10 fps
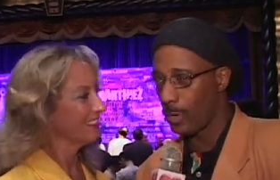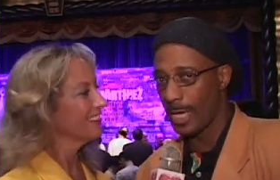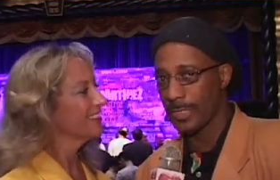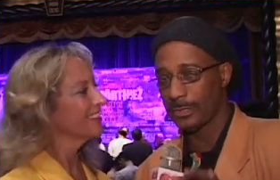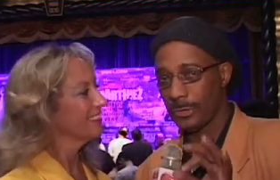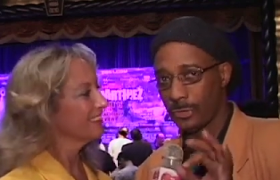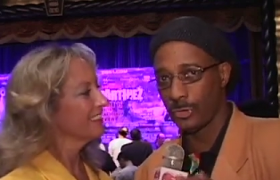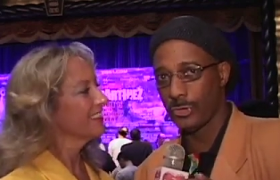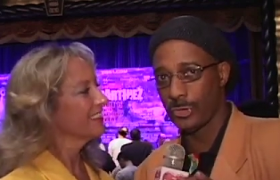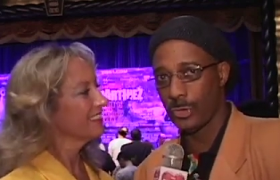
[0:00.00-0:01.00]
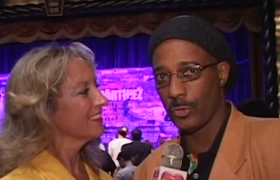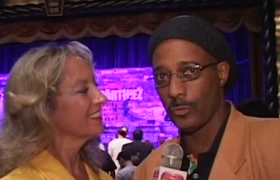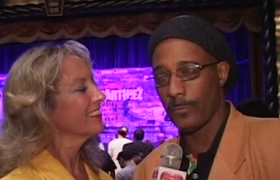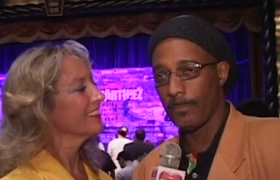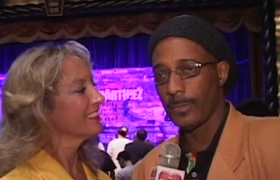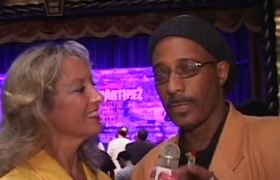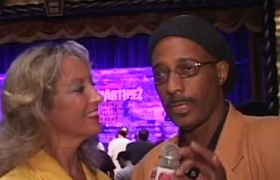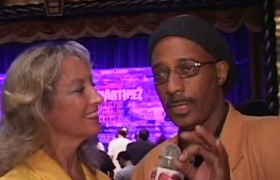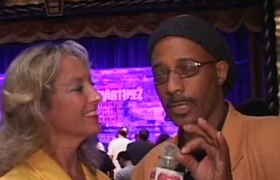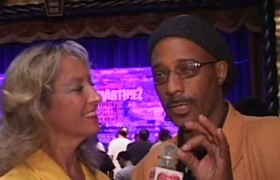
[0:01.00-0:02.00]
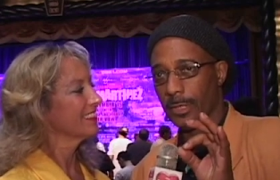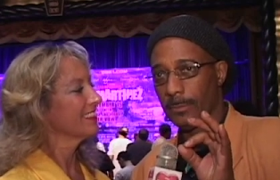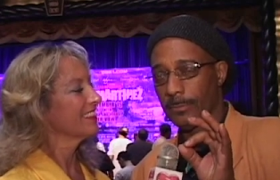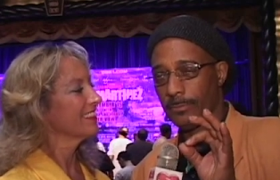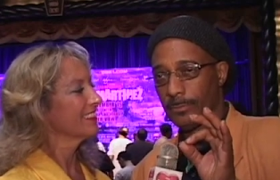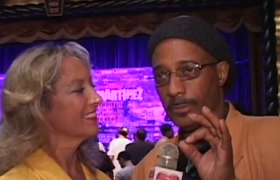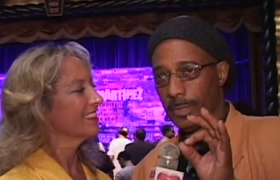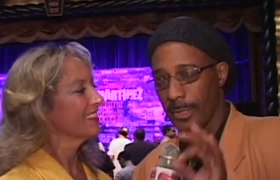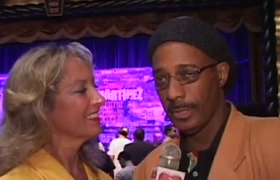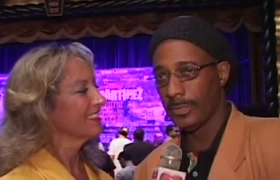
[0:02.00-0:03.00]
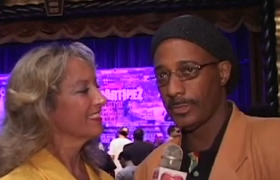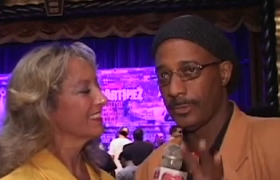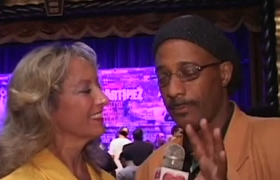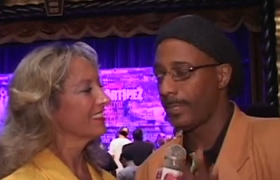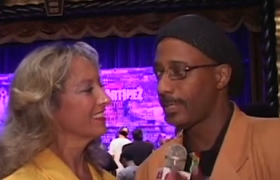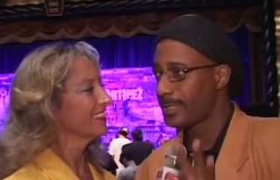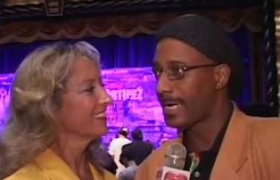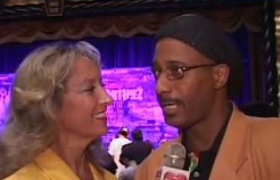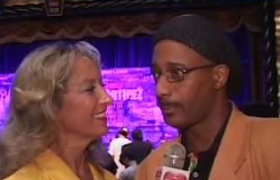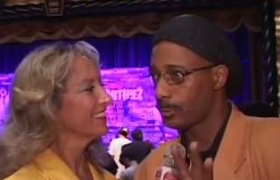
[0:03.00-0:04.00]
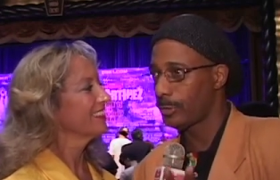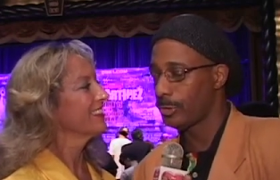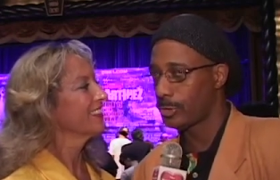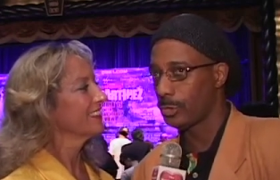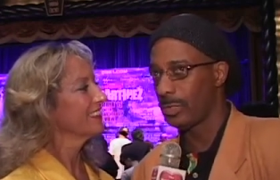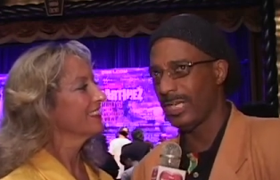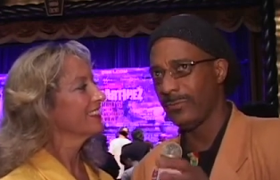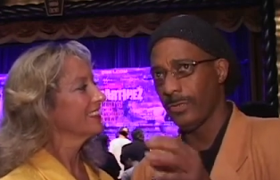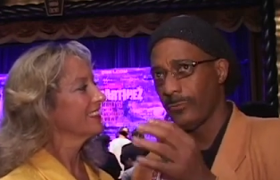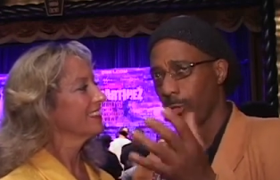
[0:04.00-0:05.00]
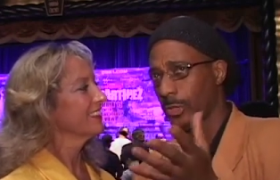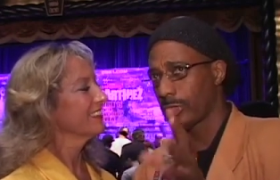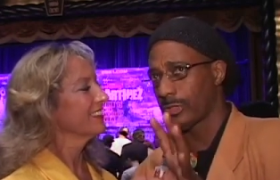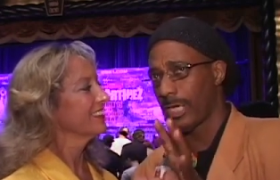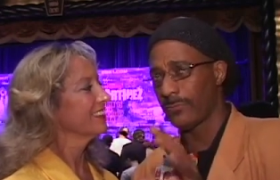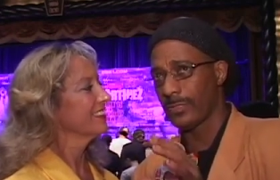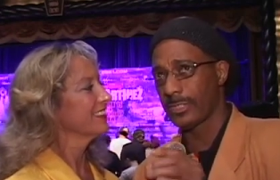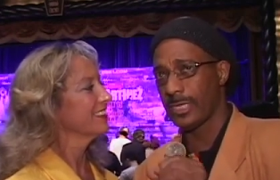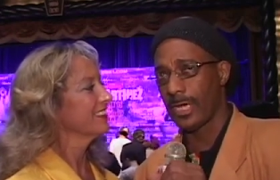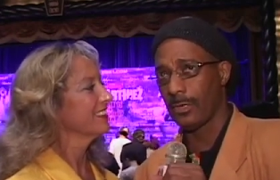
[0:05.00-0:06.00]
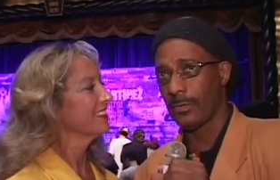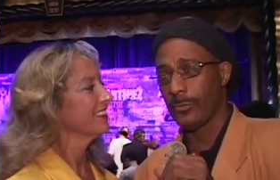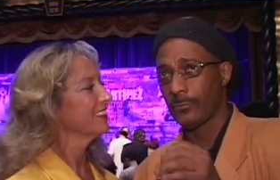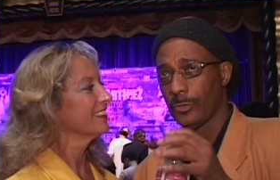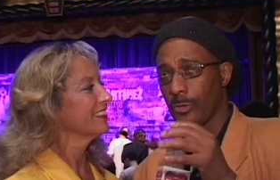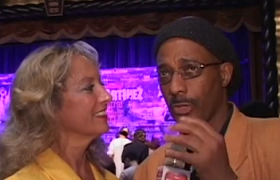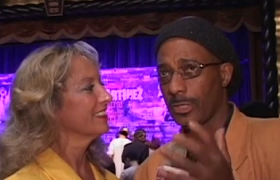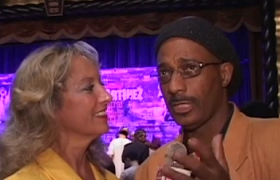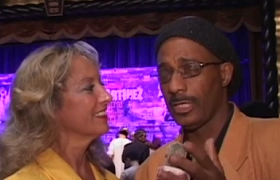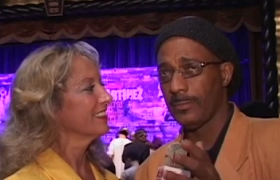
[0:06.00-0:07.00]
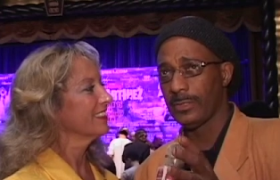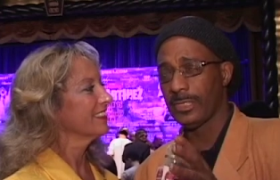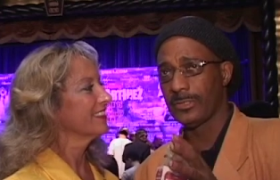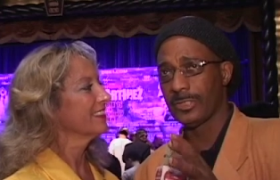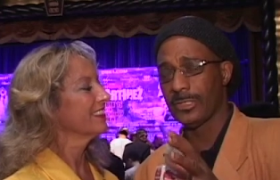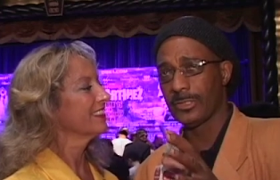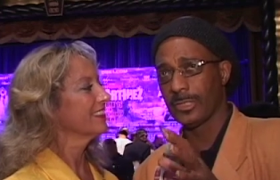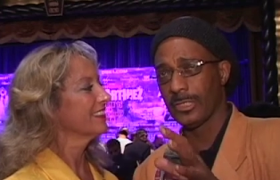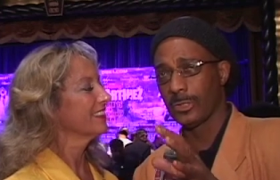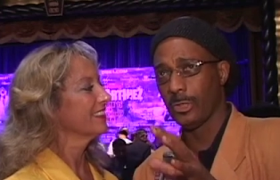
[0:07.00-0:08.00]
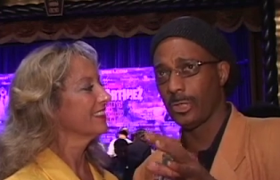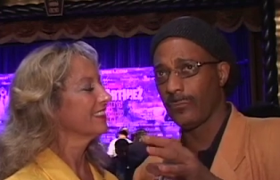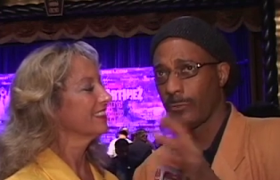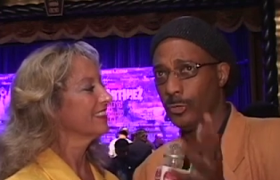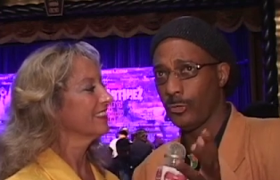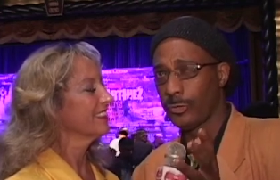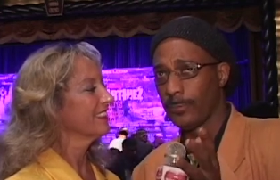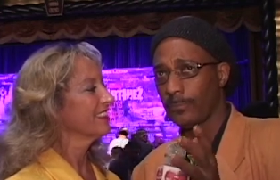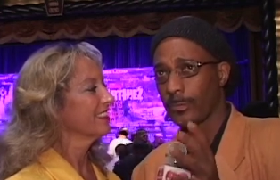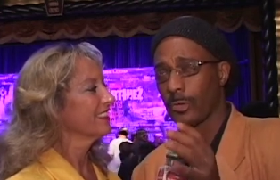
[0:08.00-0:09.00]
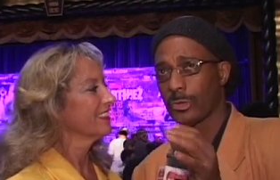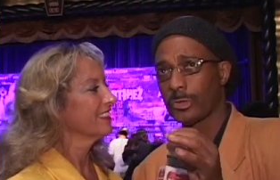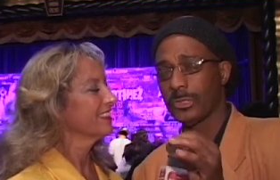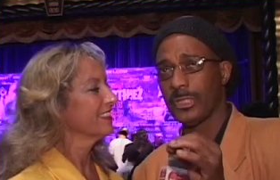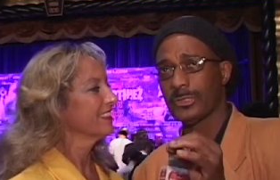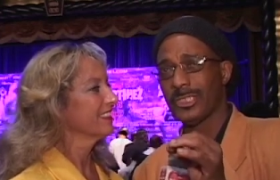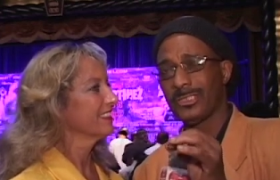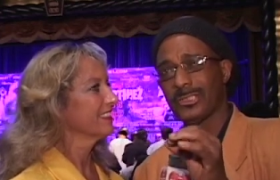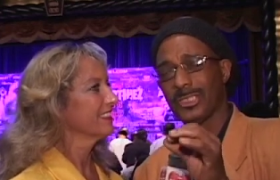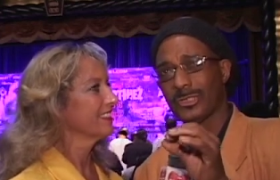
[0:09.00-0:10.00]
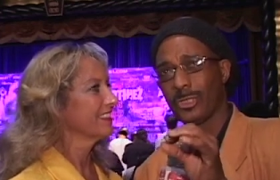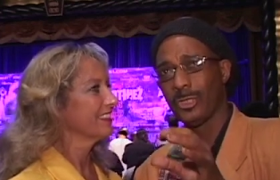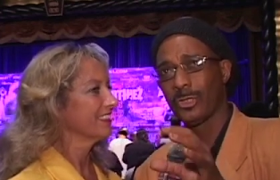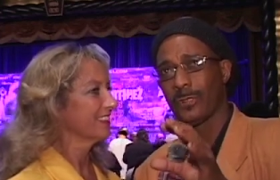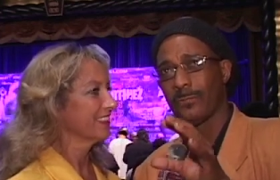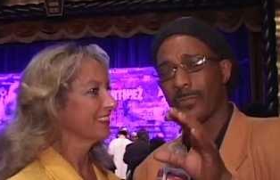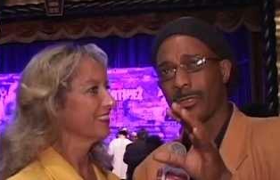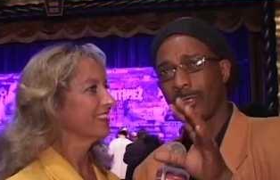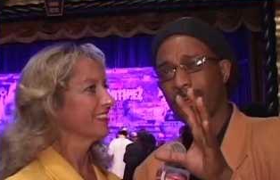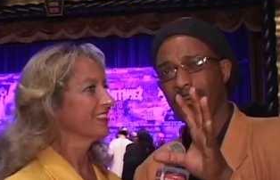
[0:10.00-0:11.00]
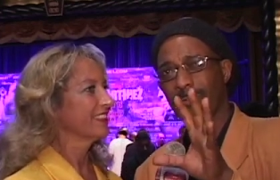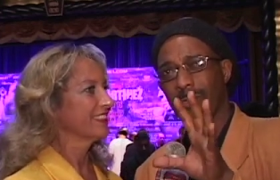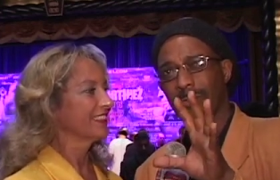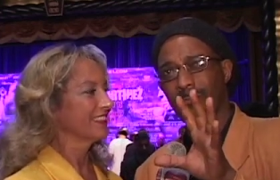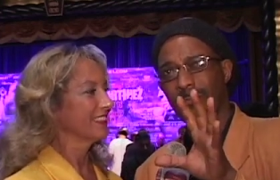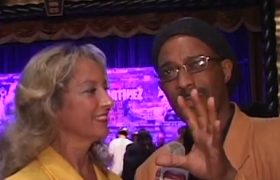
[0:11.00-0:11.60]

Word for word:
Speaker 1: wise, that Sergio um, is the better talent between the two. Even if you look at Chavez now, you look at him, and there's, there's, there's a look of youth, but also there's, there's, there's a look of, of